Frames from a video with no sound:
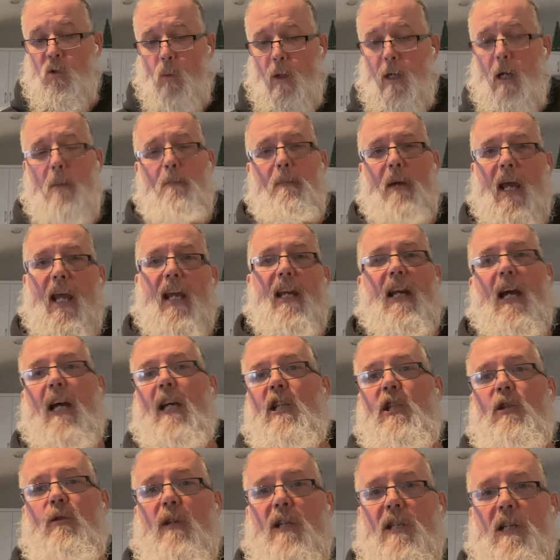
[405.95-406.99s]
we got paid
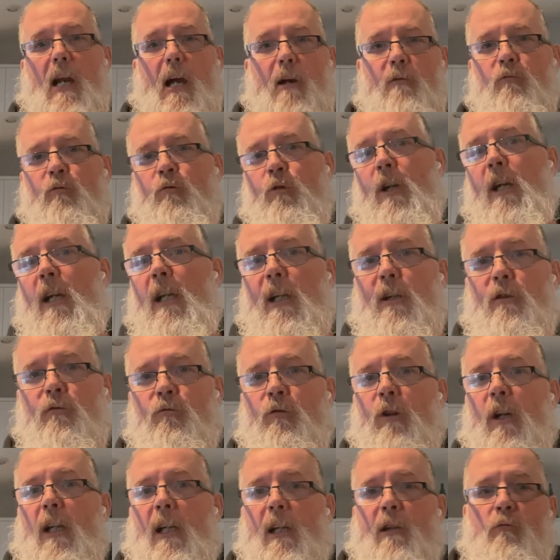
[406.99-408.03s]
extras, and I
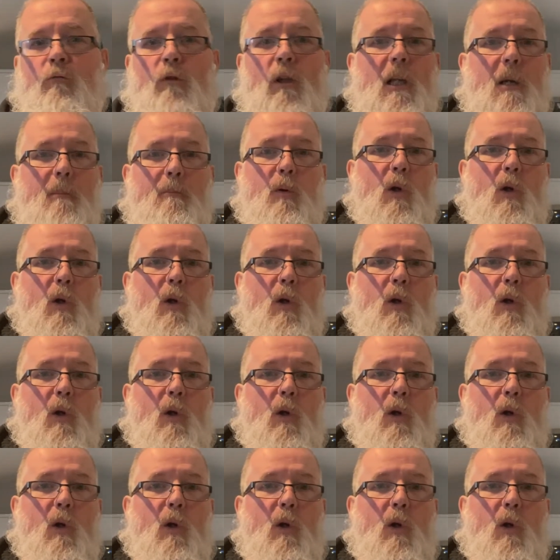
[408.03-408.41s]
really